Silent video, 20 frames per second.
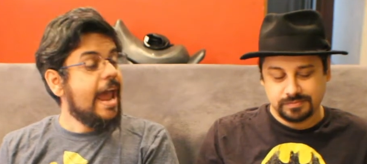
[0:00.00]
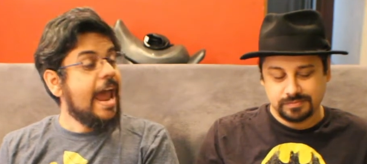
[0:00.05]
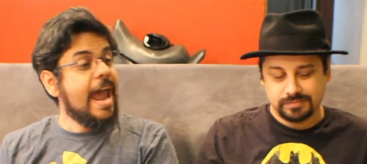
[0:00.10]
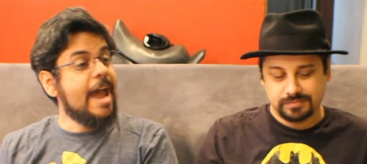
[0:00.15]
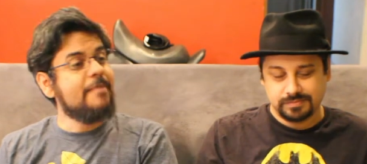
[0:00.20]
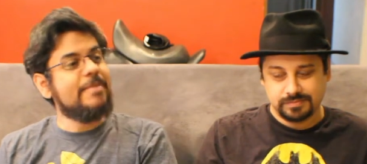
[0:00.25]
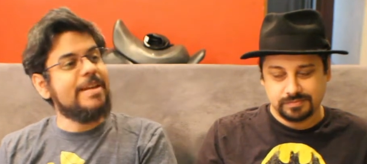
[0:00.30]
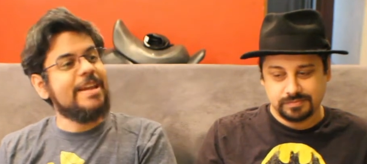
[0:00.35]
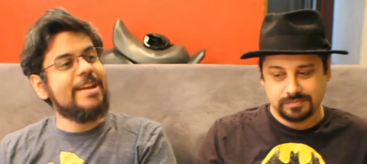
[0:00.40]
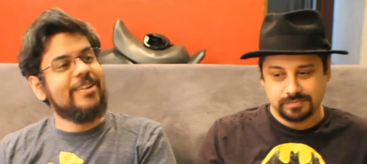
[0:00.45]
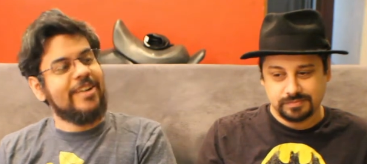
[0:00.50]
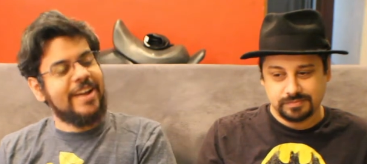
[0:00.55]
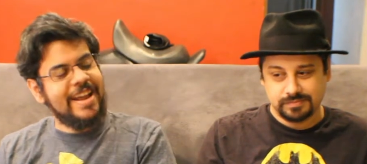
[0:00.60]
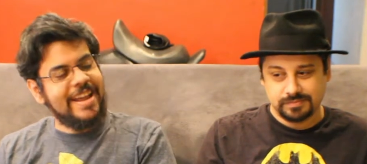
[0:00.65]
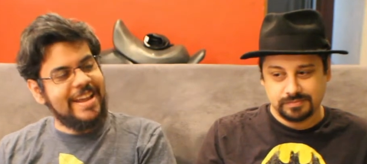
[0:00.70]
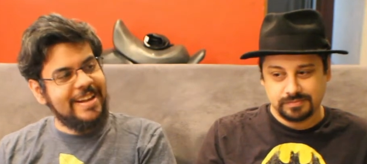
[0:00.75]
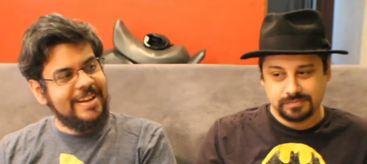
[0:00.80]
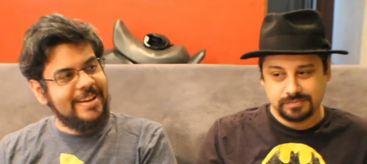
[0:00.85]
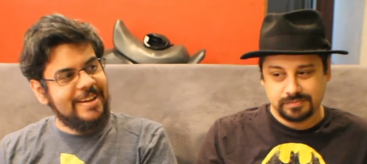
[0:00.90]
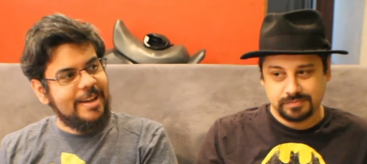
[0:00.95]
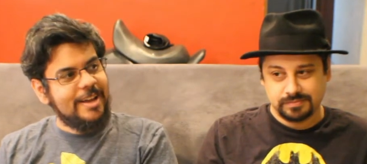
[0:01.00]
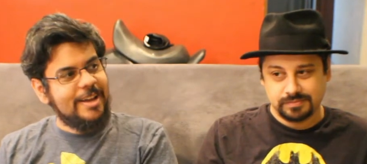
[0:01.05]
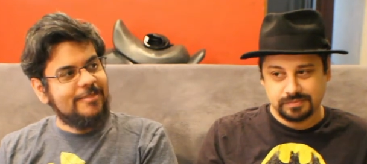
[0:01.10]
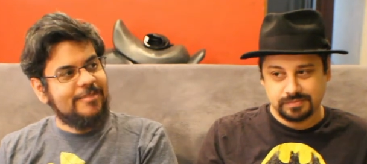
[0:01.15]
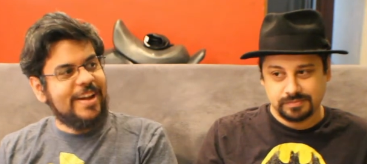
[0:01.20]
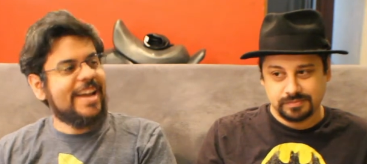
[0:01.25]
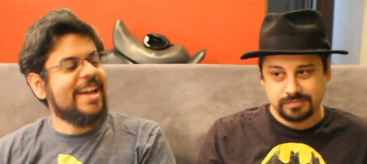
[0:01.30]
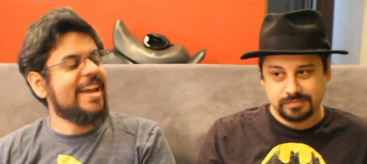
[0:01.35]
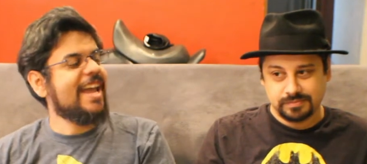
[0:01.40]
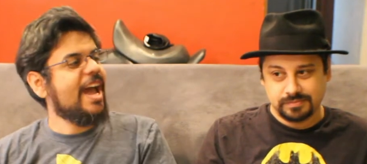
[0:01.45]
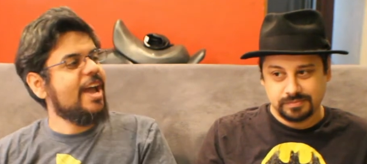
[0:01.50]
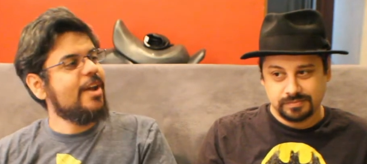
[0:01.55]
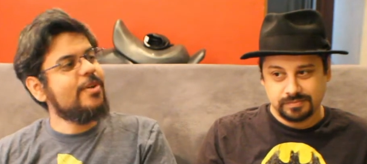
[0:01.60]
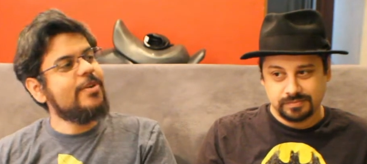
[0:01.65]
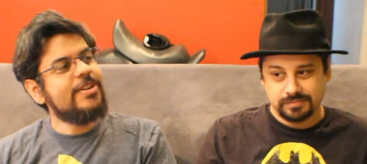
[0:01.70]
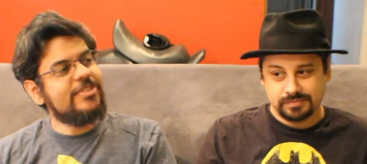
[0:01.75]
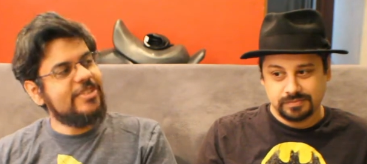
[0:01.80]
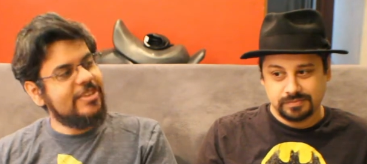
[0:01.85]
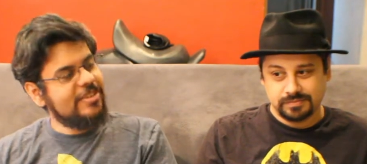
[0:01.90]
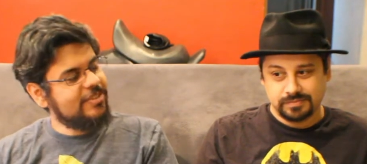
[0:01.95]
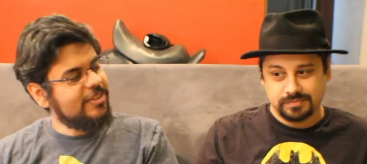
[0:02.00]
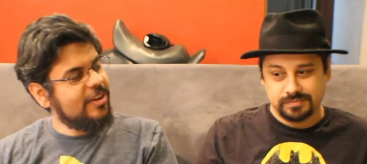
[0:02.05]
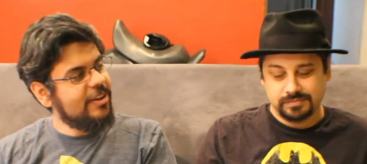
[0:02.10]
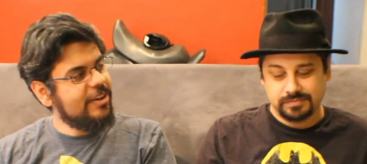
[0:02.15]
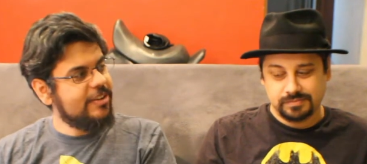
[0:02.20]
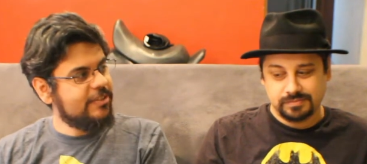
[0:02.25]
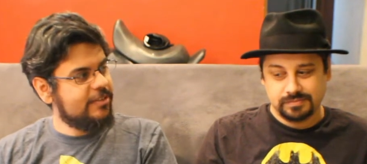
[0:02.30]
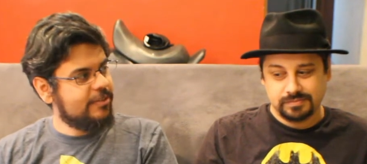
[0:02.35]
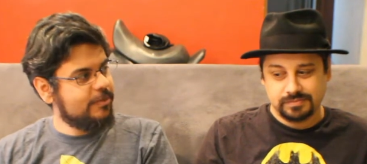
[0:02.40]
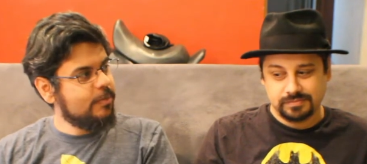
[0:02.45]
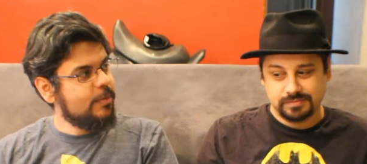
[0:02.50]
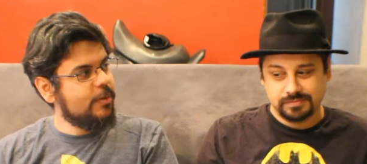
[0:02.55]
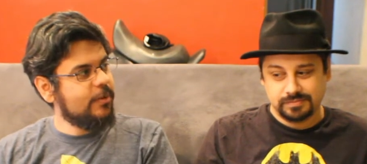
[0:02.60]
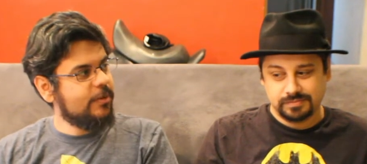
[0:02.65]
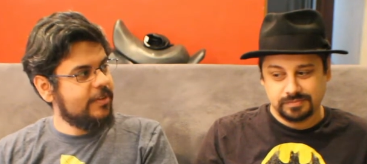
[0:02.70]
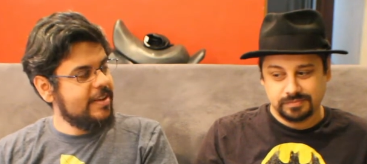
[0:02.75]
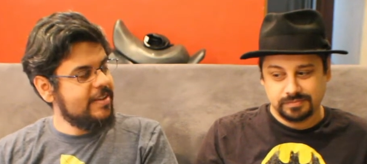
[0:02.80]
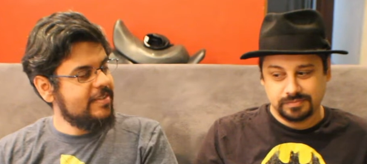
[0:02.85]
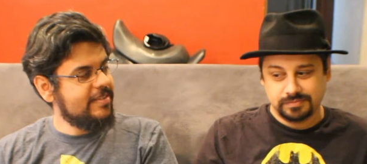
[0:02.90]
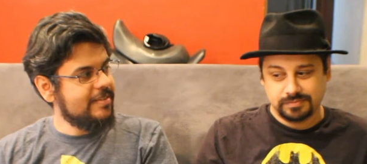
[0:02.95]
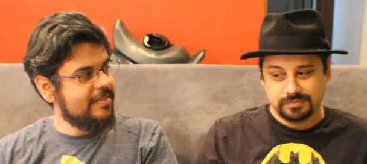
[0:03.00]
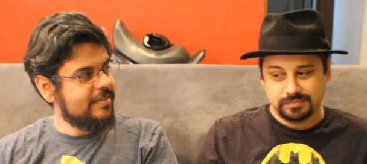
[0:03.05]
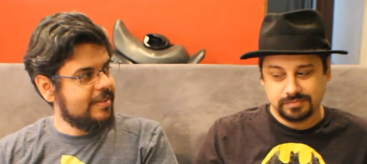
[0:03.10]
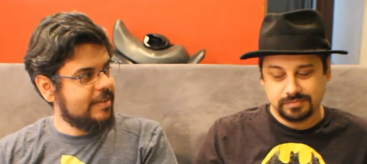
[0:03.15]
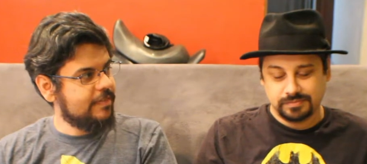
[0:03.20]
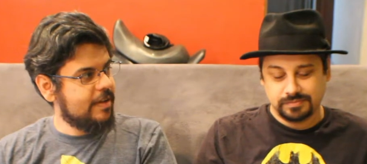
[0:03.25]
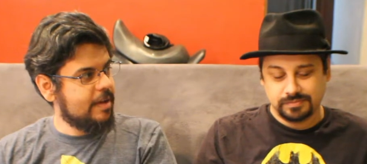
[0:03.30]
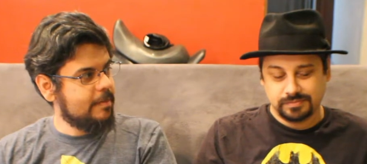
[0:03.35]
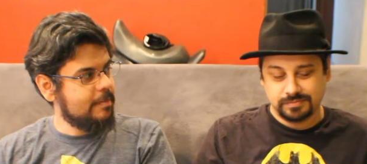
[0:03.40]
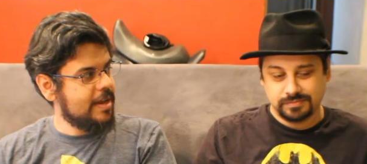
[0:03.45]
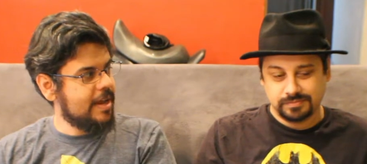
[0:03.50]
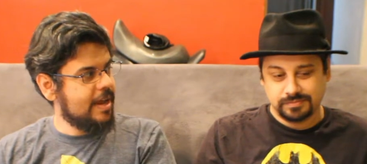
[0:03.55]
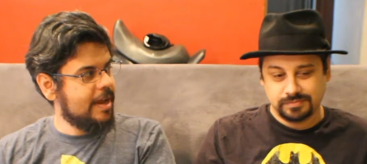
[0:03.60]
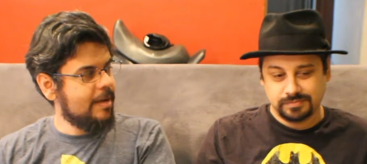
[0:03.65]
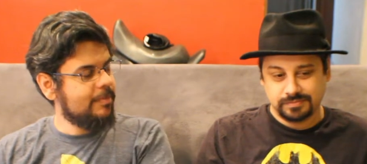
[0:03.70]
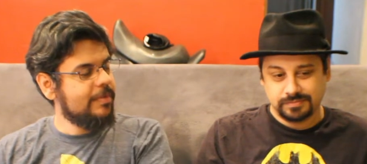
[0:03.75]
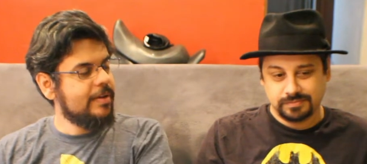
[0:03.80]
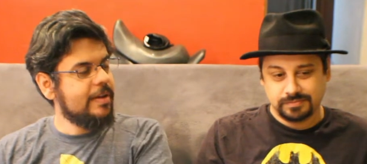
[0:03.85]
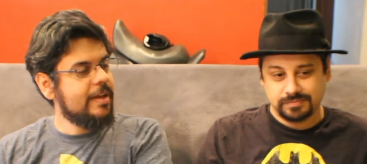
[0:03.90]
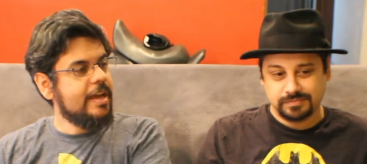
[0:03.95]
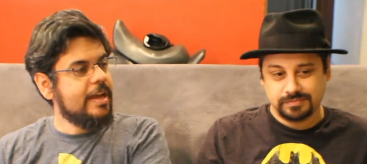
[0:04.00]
Speaker 1: and being written by a guy who we just saw his more recent stuff coming up.